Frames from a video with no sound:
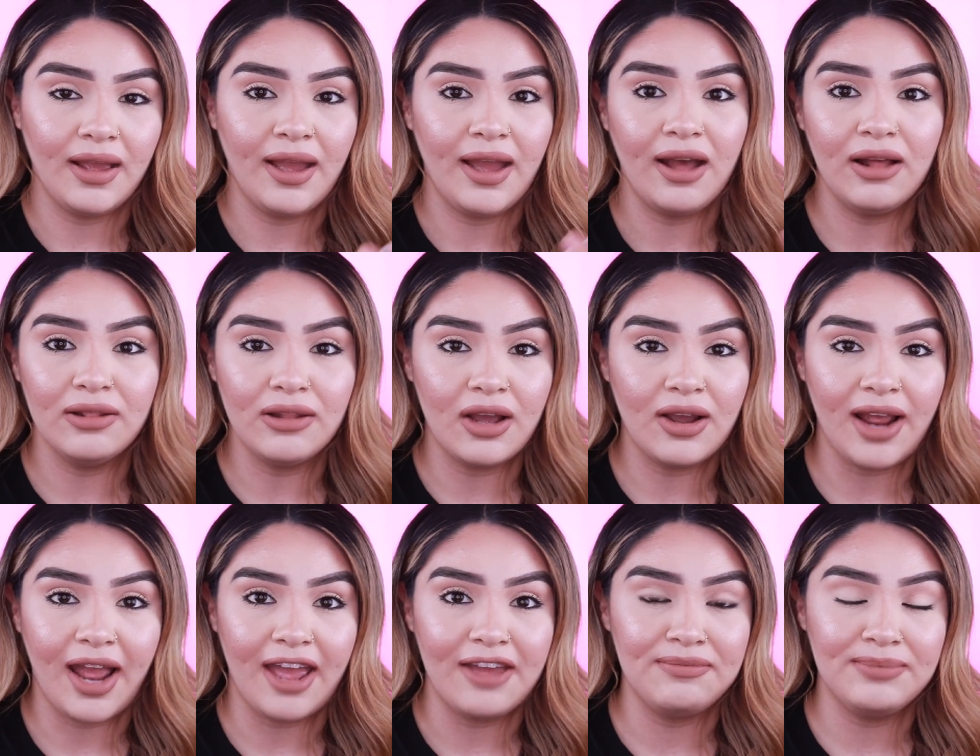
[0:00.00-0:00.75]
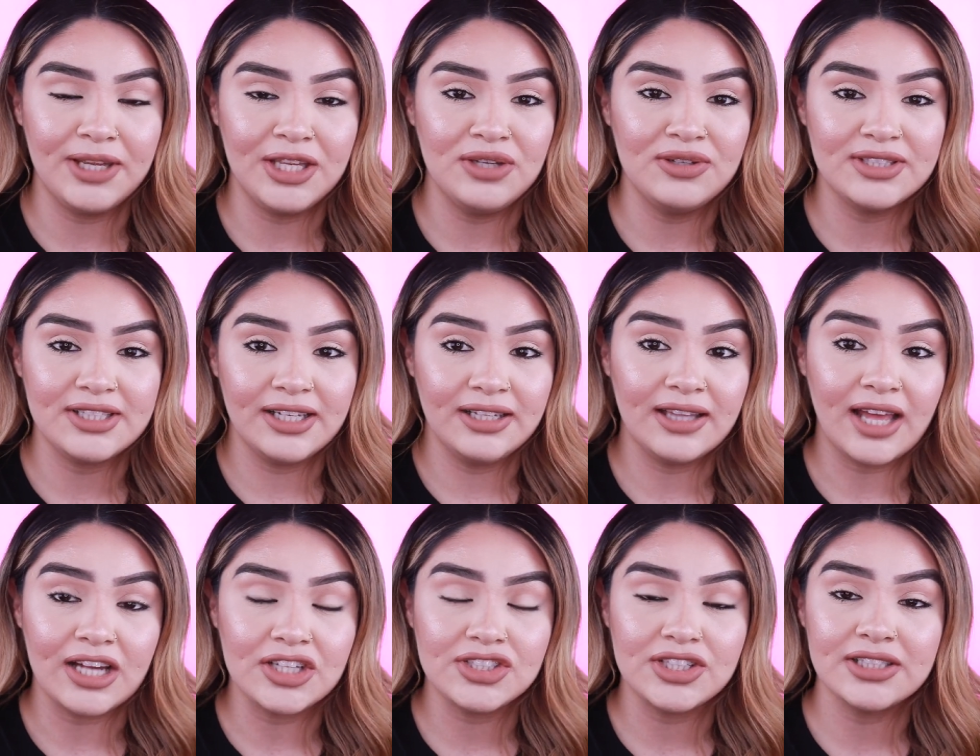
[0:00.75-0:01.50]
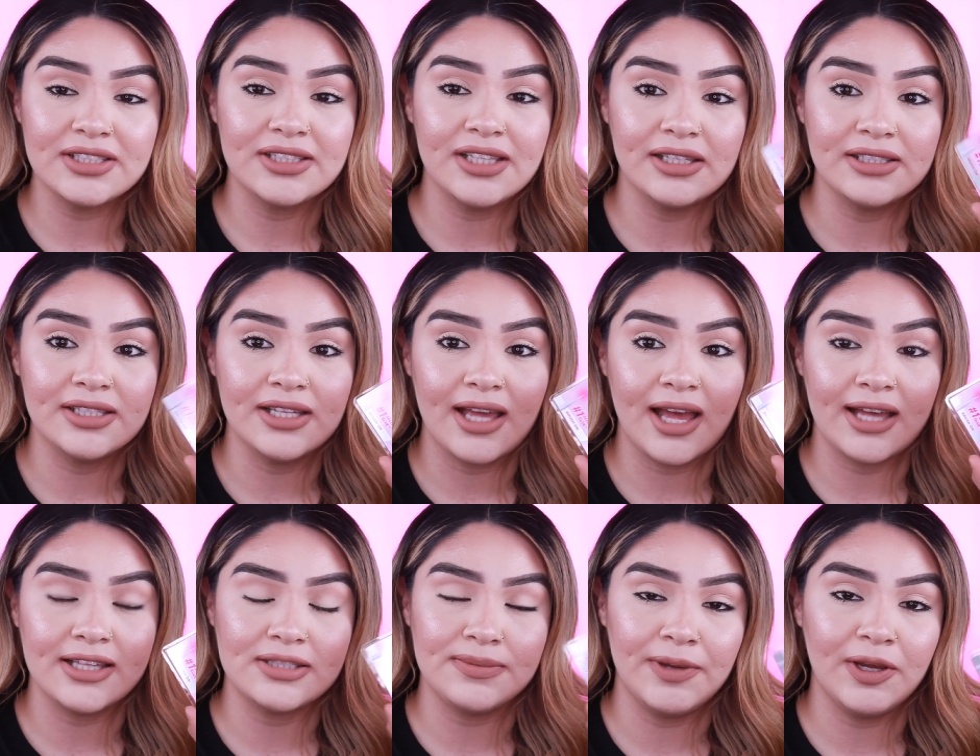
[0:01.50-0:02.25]
how long I've been using lashes. This
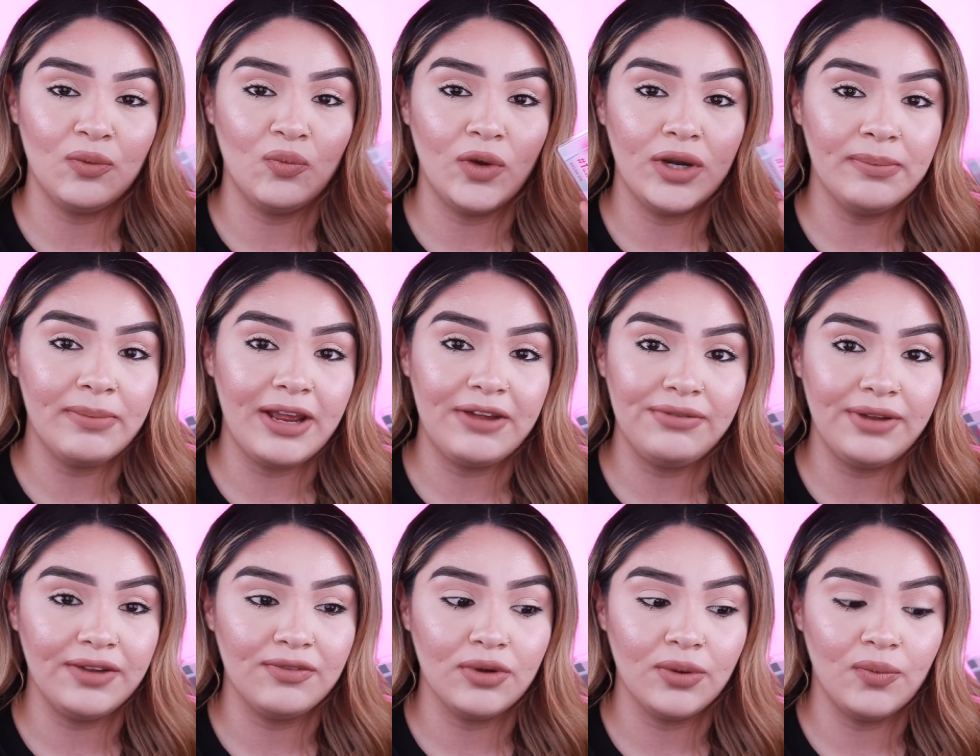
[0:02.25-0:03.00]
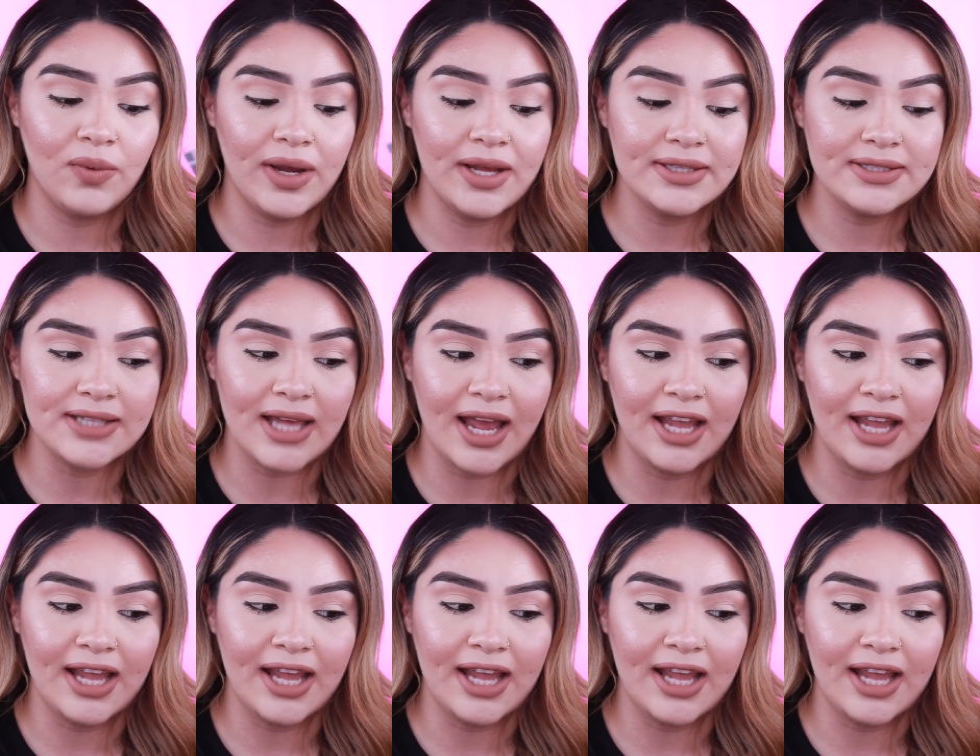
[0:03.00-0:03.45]
has been one of my favorite ones.